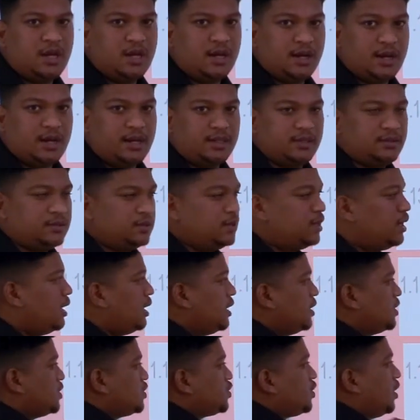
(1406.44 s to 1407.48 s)
Right?
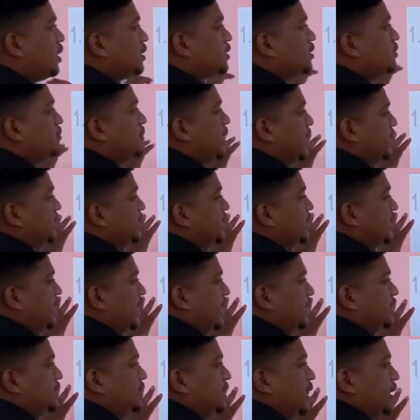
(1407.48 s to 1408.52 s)
So automatically
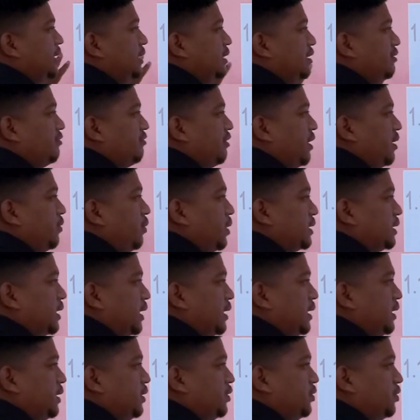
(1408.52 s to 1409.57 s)
identify what I
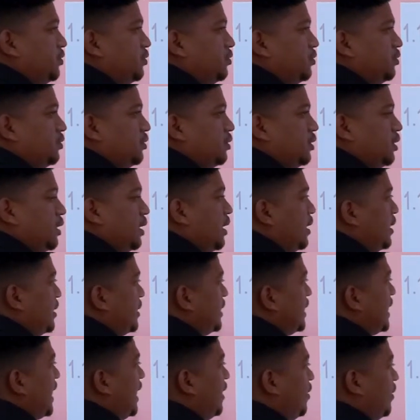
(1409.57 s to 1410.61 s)
need to do.
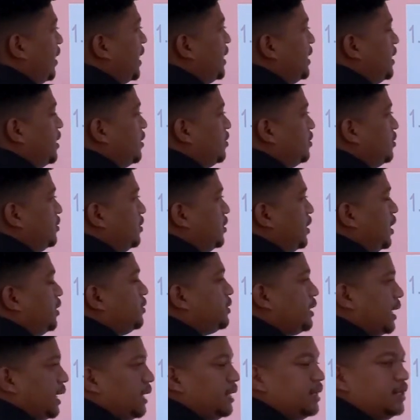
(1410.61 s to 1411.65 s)
Now I know,
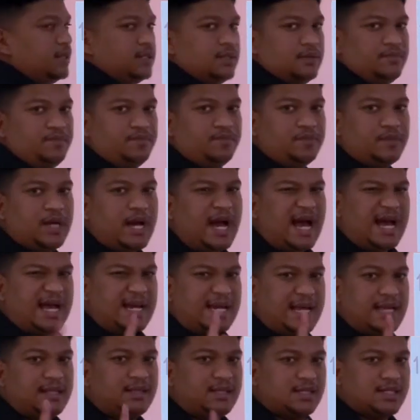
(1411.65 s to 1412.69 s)
okay, I
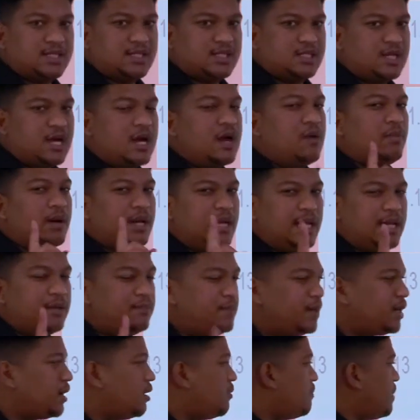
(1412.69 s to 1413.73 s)
read this, but let
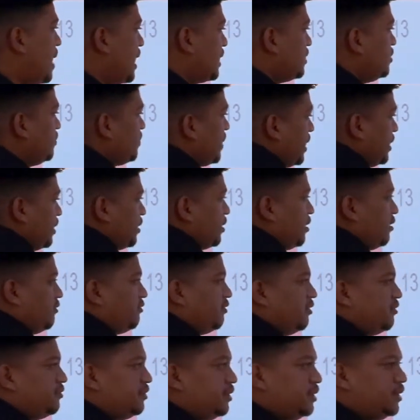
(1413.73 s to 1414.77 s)
me go back to paragraph
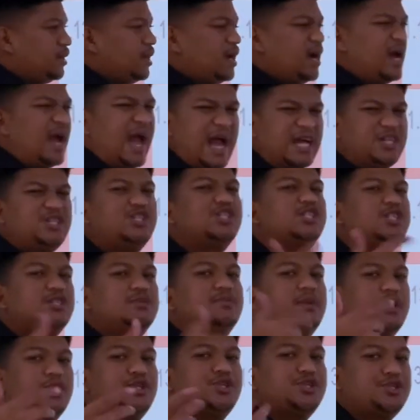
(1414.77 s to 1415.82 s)
15 and just
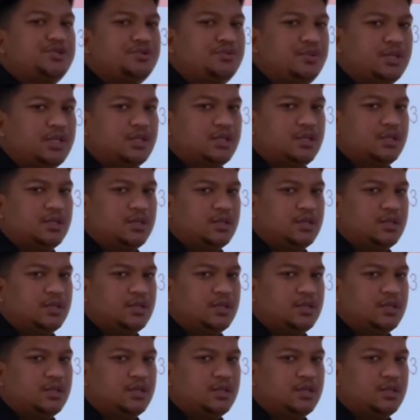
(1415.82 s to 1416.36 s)
make sure